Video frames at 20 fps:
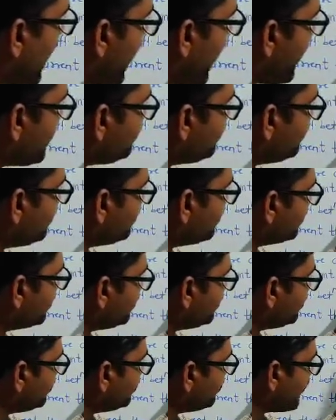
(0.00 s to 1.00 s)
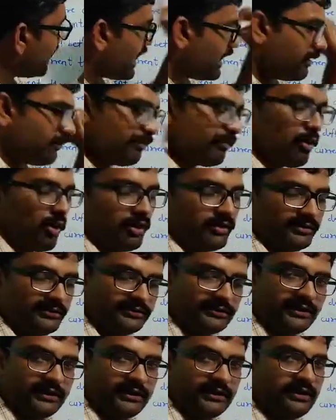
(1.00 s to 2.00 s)
as it come at point
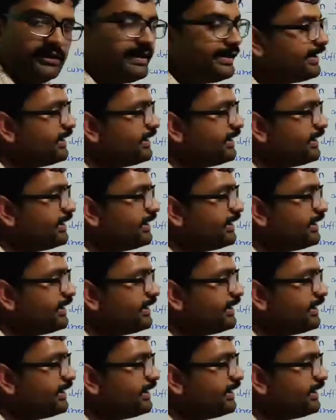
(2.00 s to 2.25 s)
C,